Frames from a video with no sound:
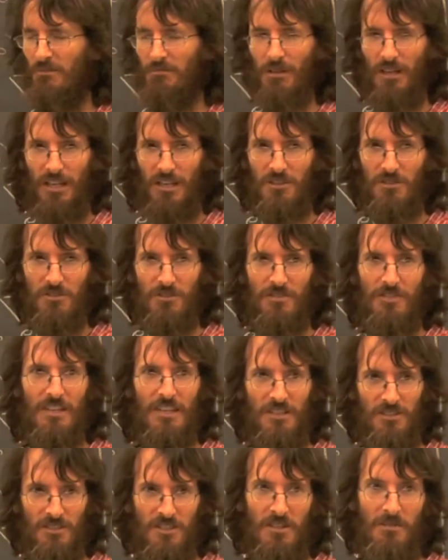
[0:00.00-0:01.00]
but I use v
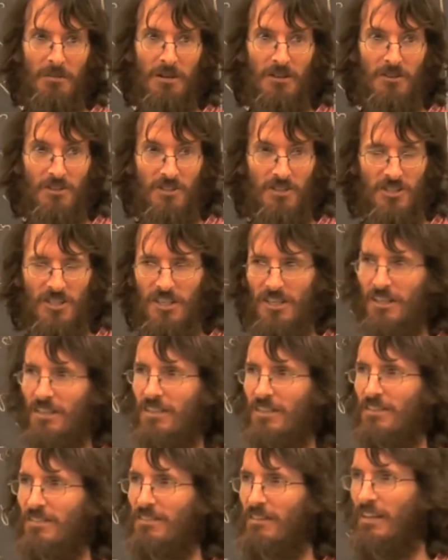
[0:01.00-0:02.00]
using the metric g,
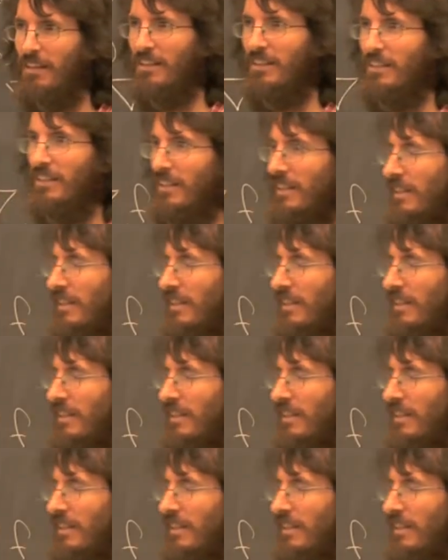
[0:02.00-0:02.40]
right?